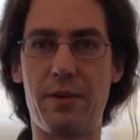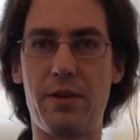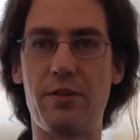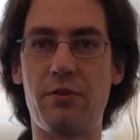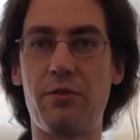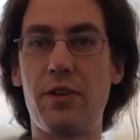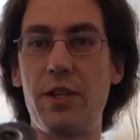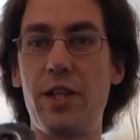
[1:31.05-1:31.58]
because
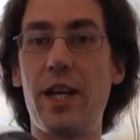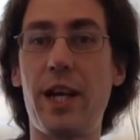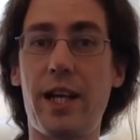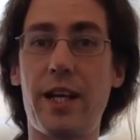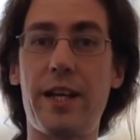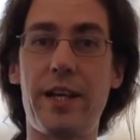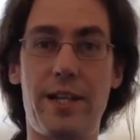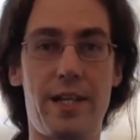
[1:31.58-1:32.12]
although you can
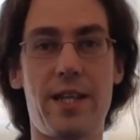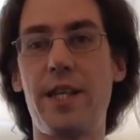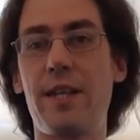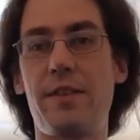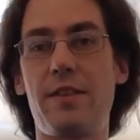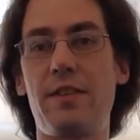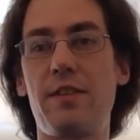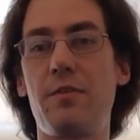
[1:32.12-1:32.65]
clean it, they
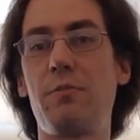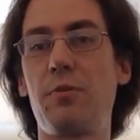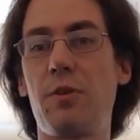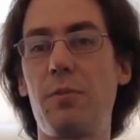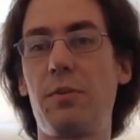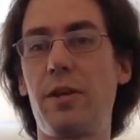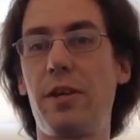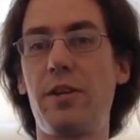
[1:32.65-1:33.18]
never seal
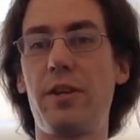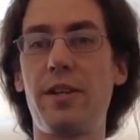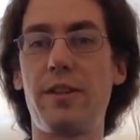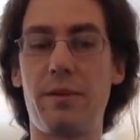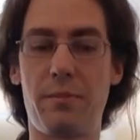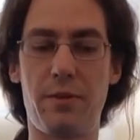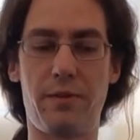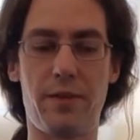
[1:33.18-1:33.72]
properly and you'll end
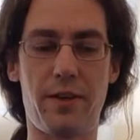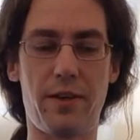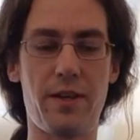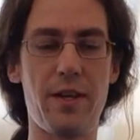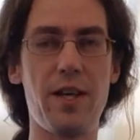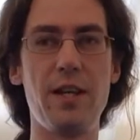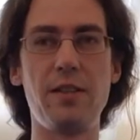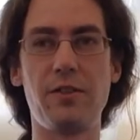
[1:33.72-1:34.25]
up with it,
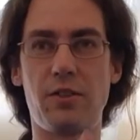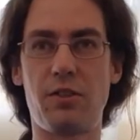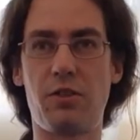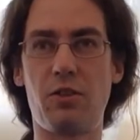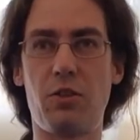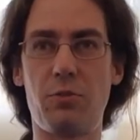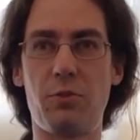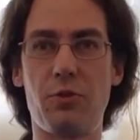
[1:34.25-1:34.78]
just
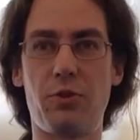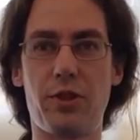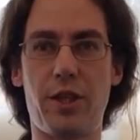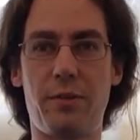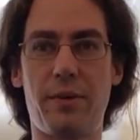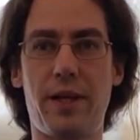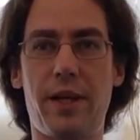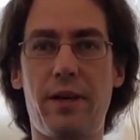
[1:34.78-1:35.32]
all the water
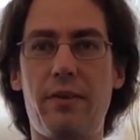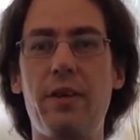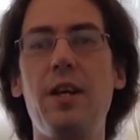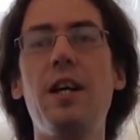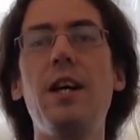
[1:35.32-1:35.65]
coming out.